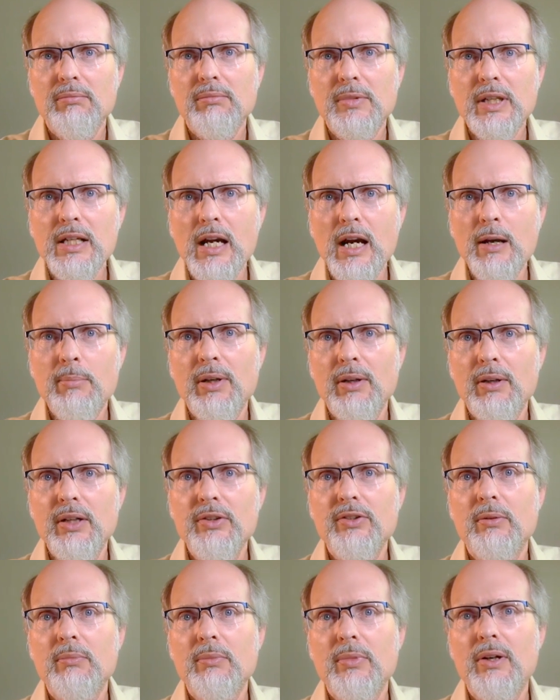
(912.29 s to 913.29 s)

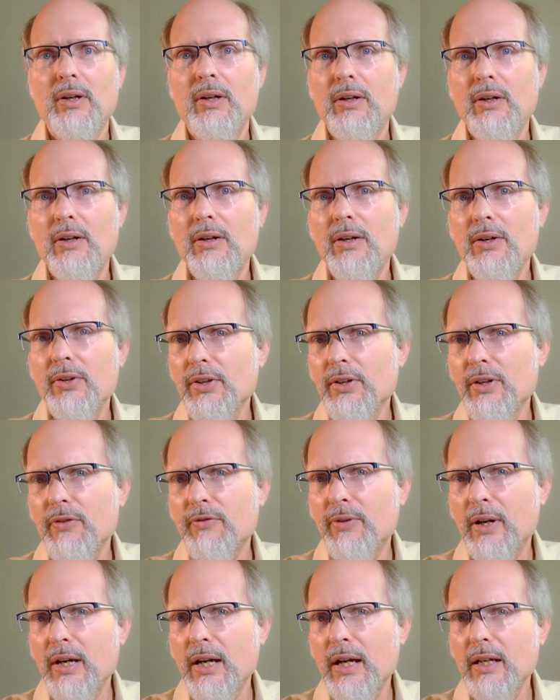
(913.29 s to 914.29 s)
capitalism, all the
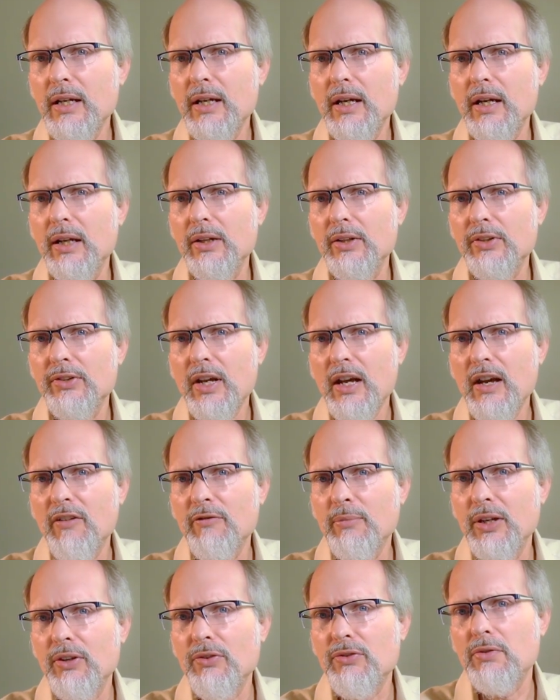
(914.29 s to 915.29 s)
different ideas
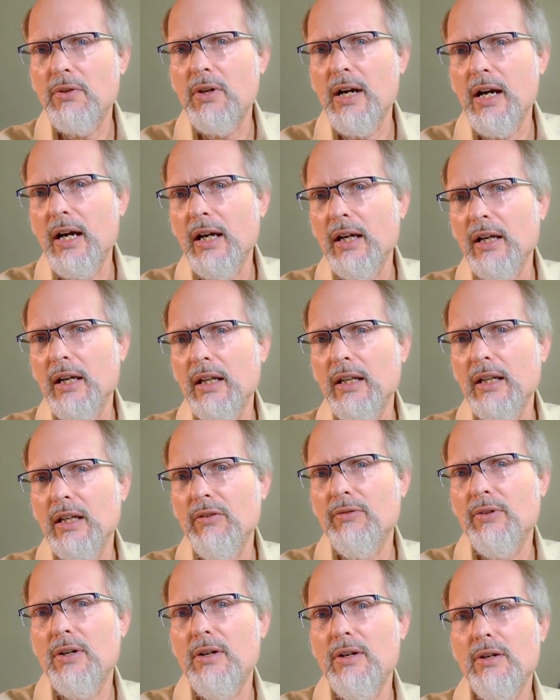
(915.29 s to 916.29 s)
have been tried, and
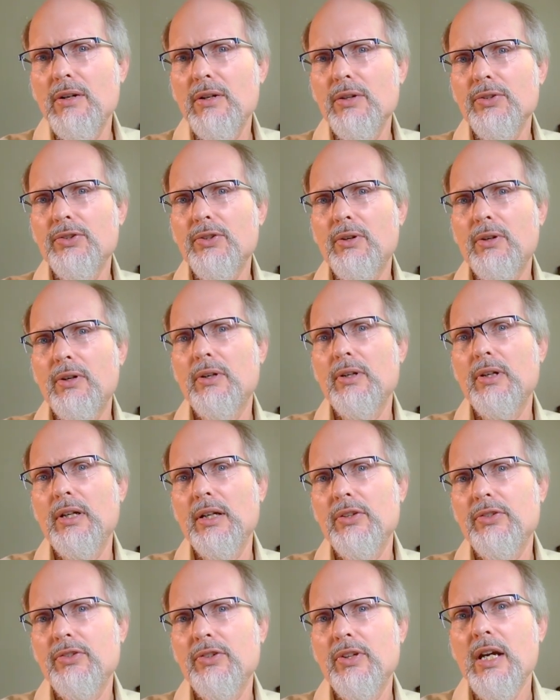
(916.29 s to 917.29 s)
they've all turned
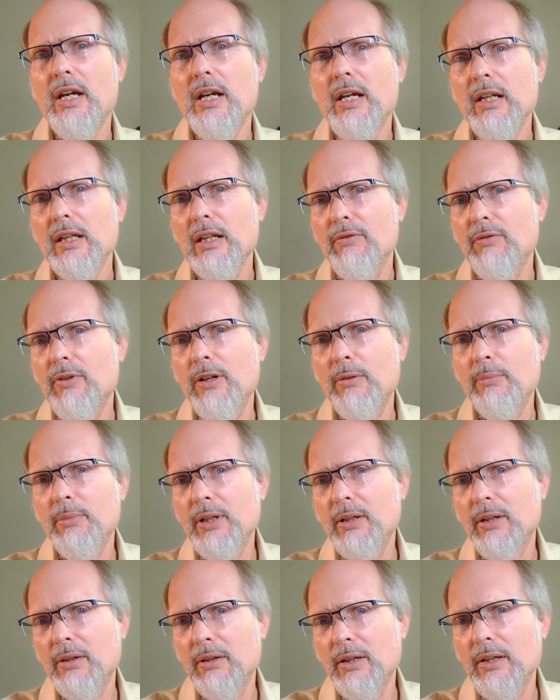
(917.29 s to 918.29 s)
us, they've all
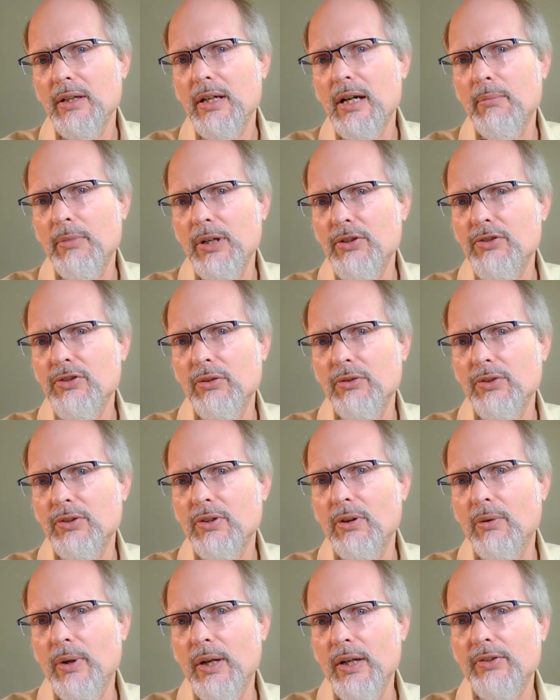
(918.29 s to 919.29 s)
been not much use
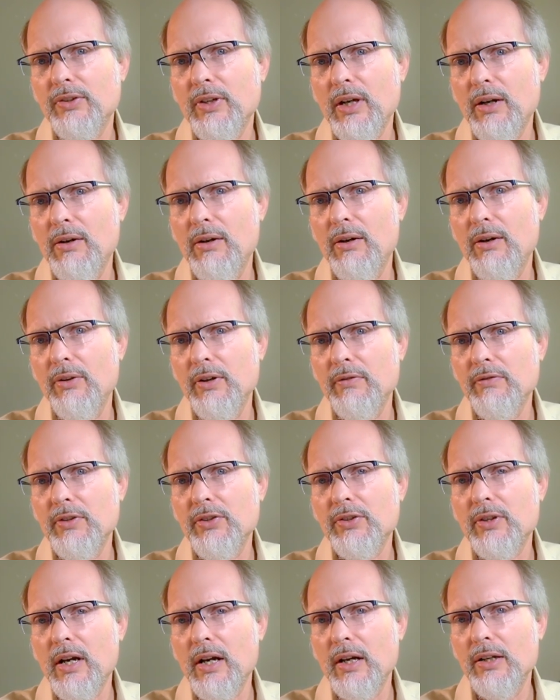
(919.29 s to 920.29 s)
to us at all. They've
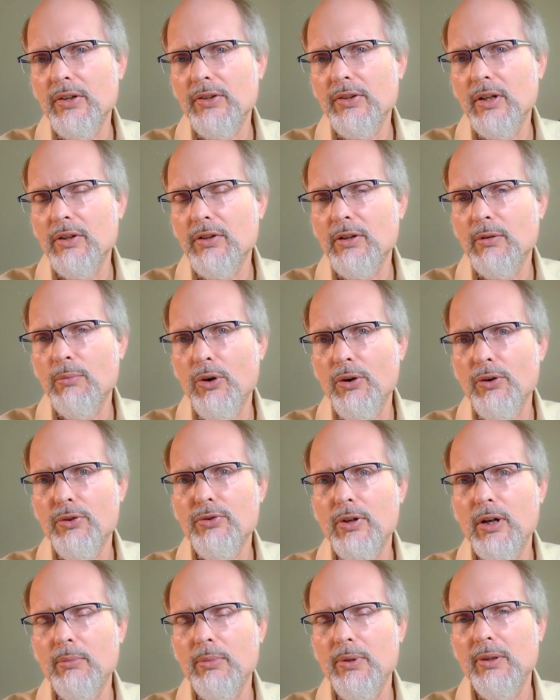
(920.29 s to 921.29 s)
just gotten us into more
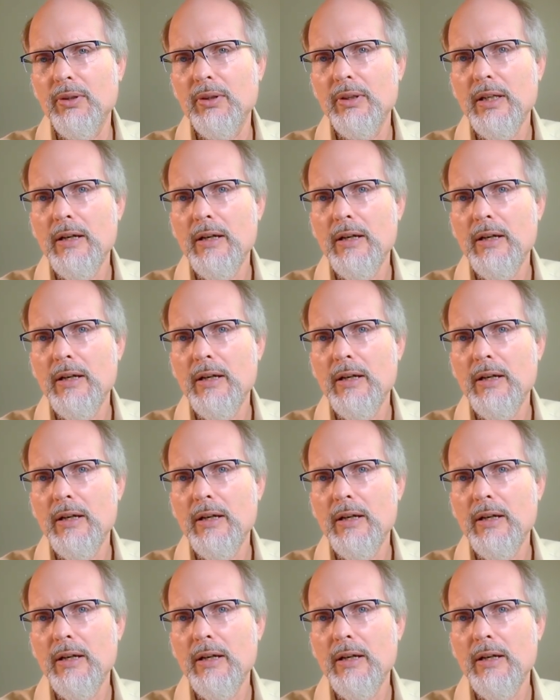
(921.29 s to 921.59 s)
trouble.